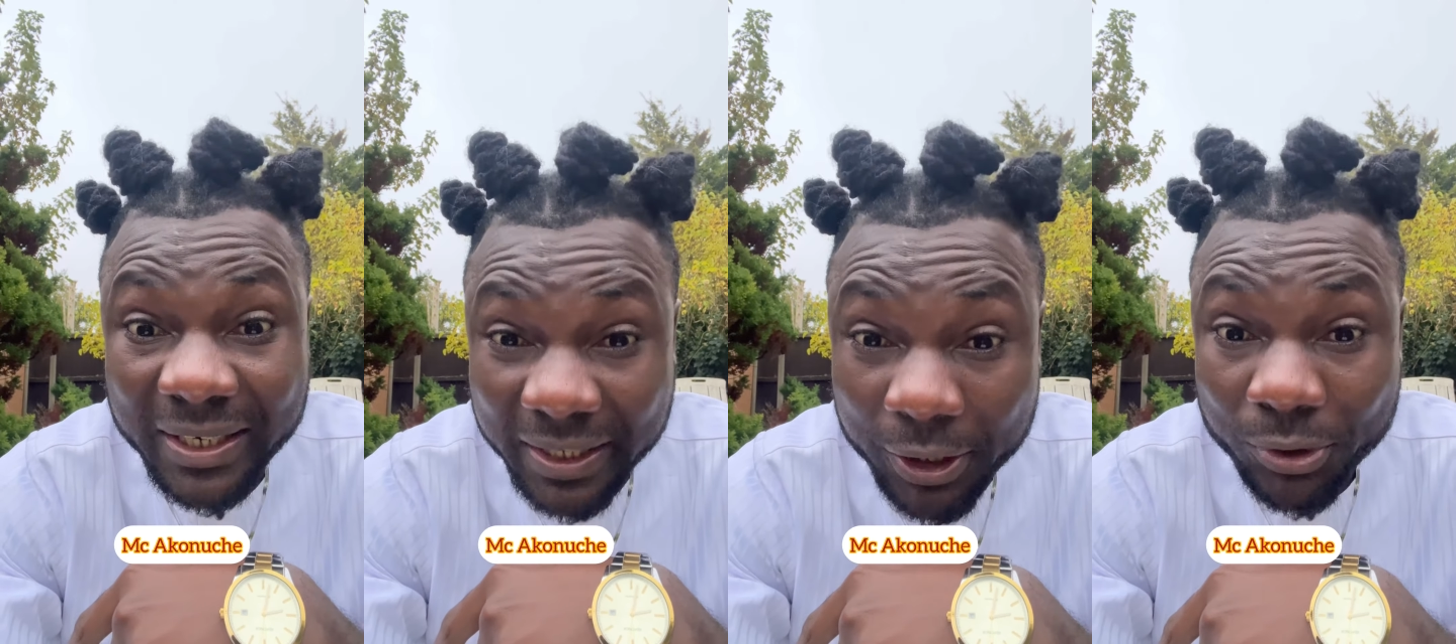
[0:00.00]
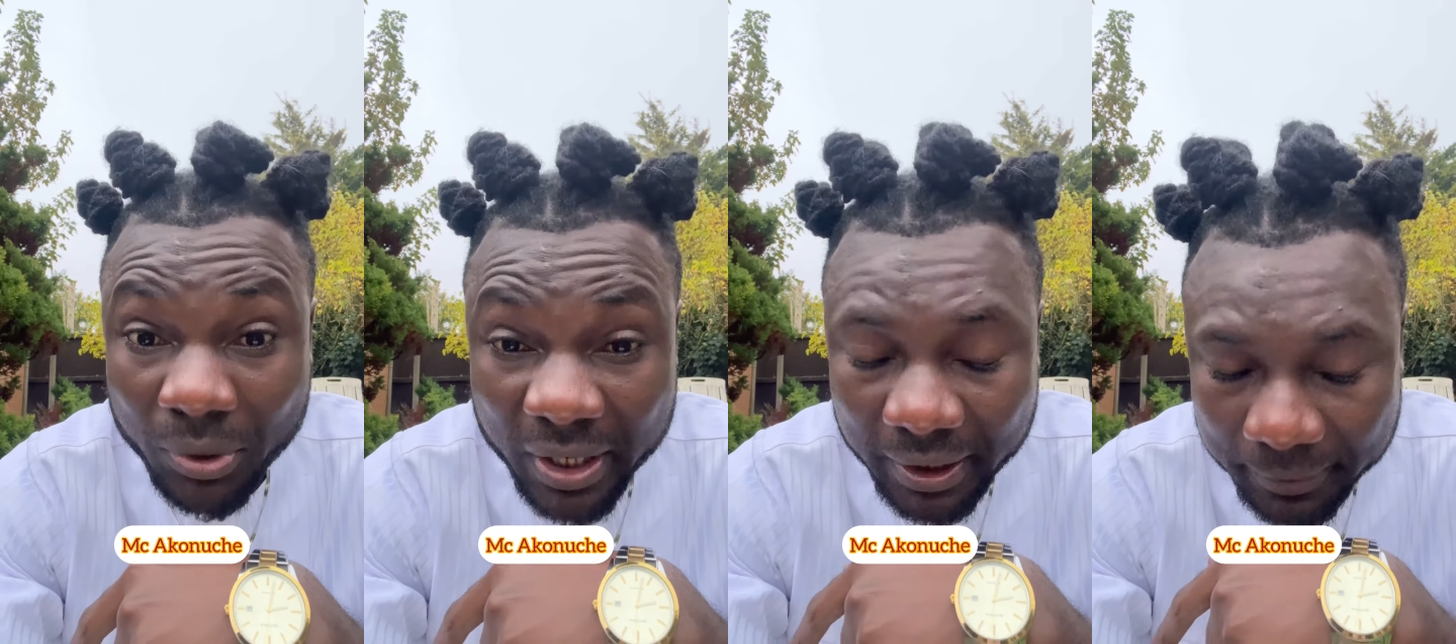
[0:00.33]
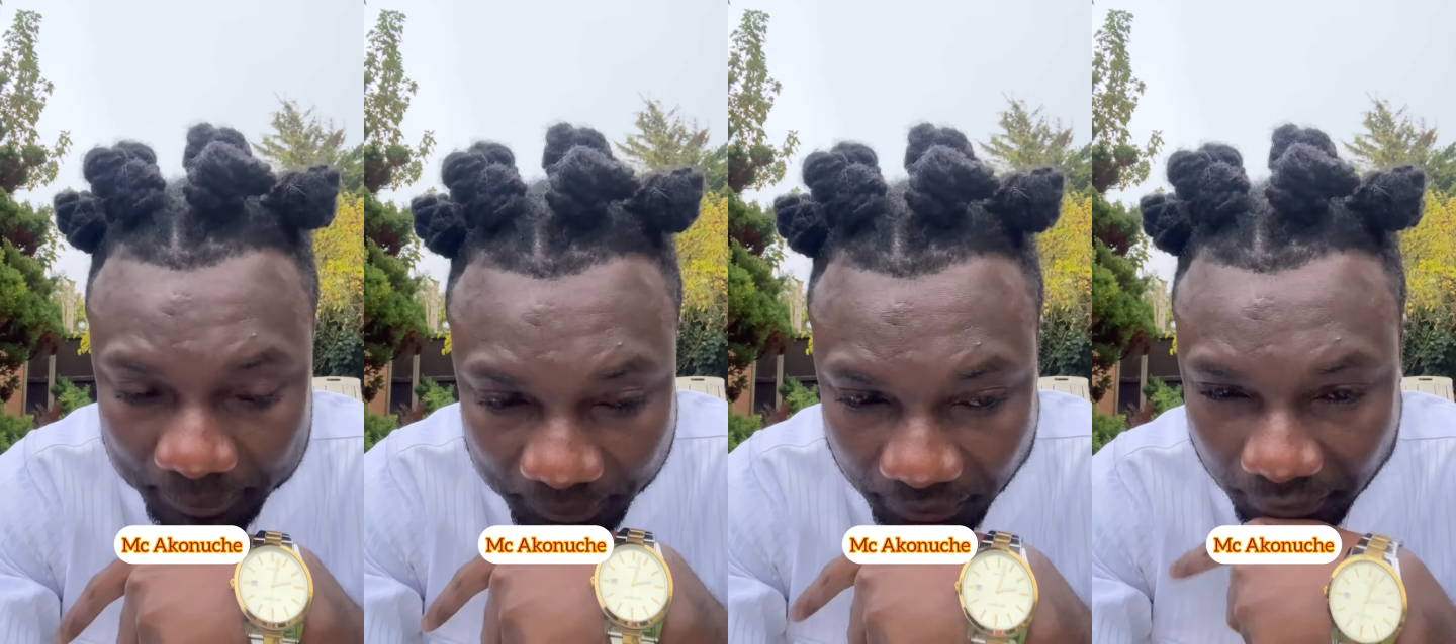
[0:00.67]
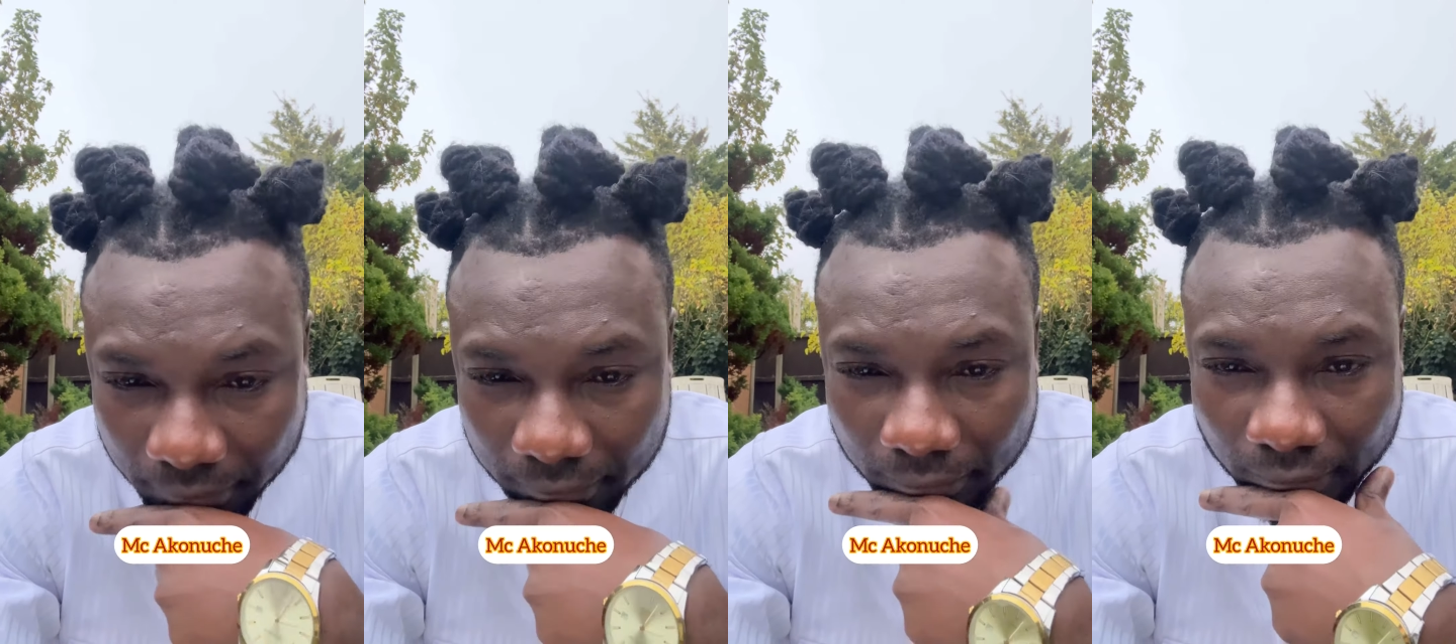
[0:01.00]
in the UK,
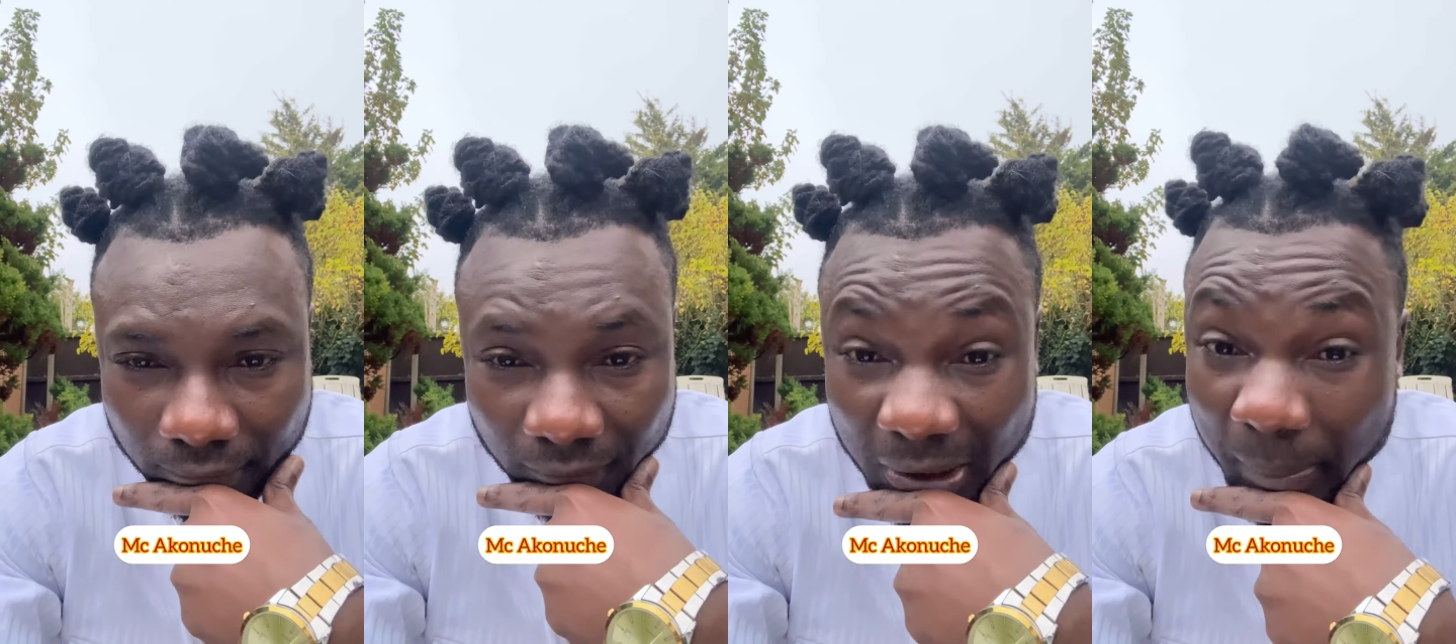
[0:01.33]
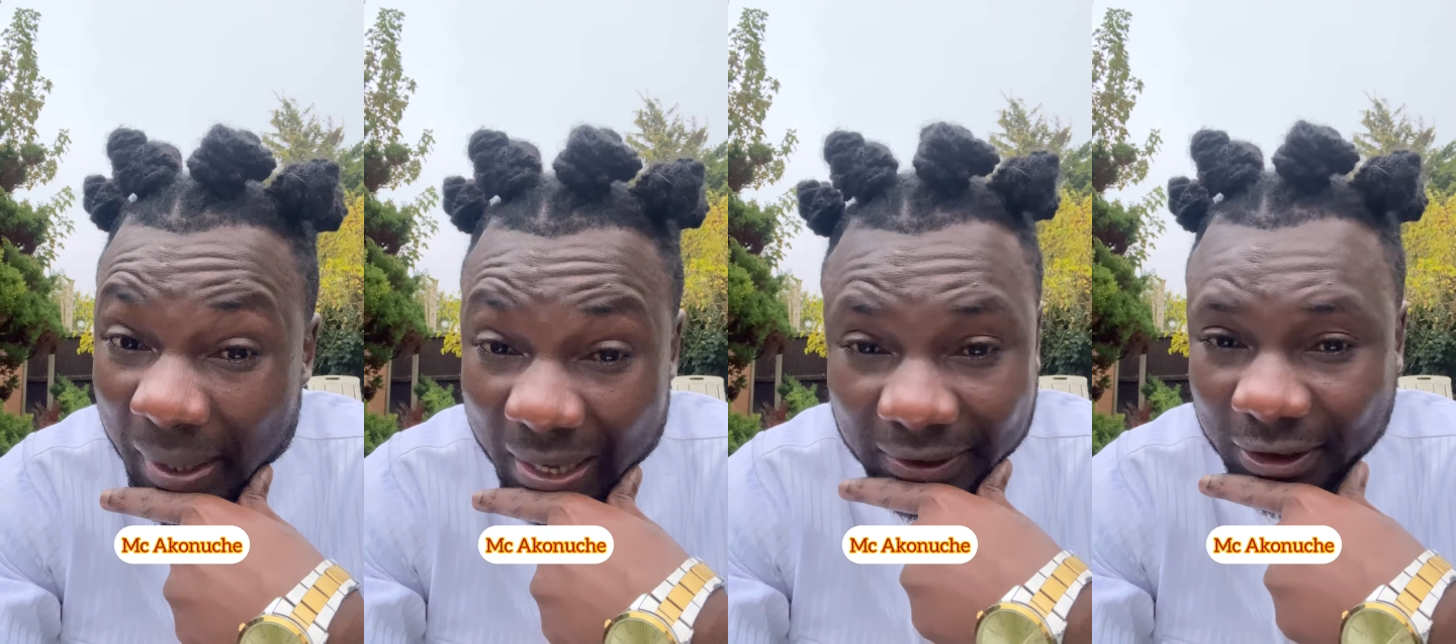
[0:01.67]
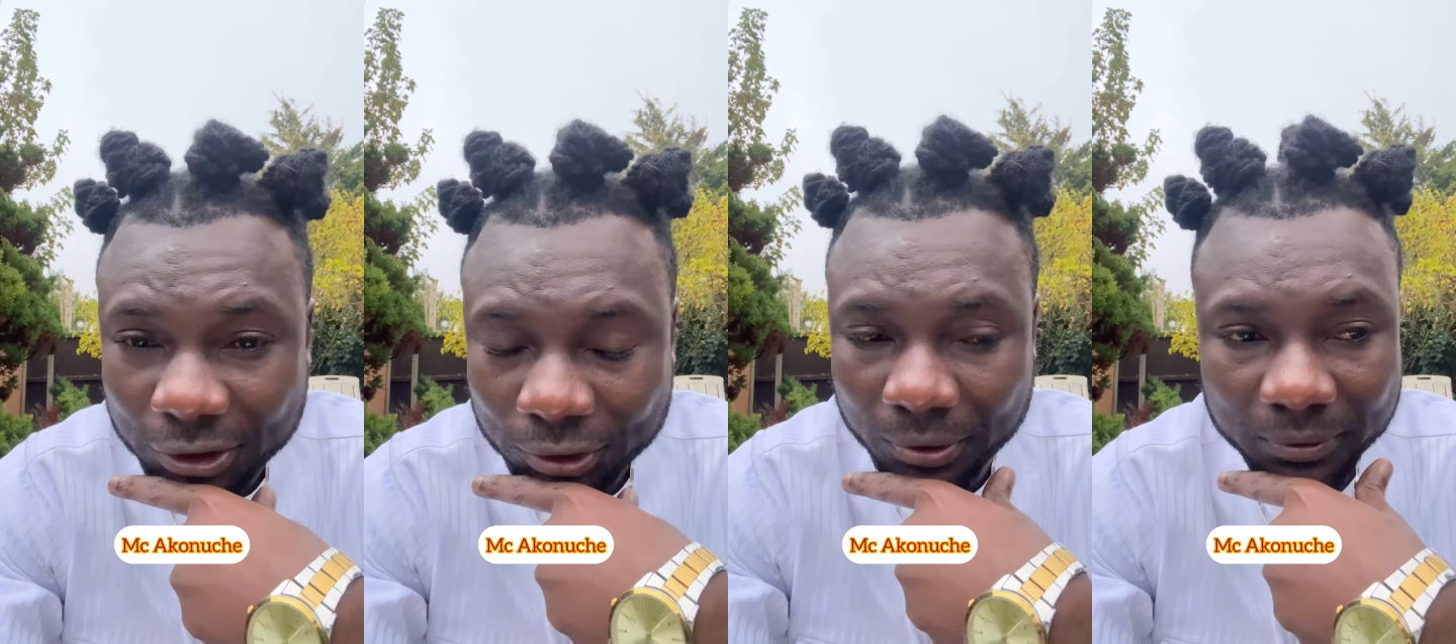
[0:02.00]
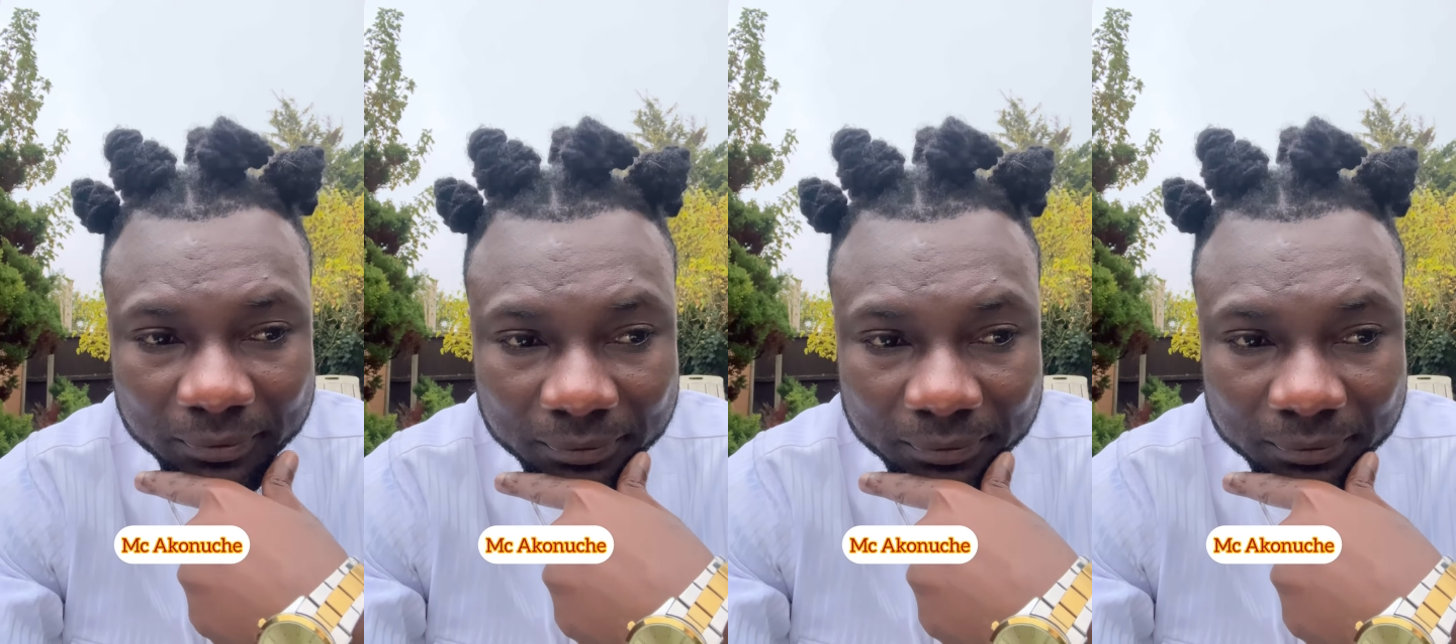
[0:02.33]
pay attention.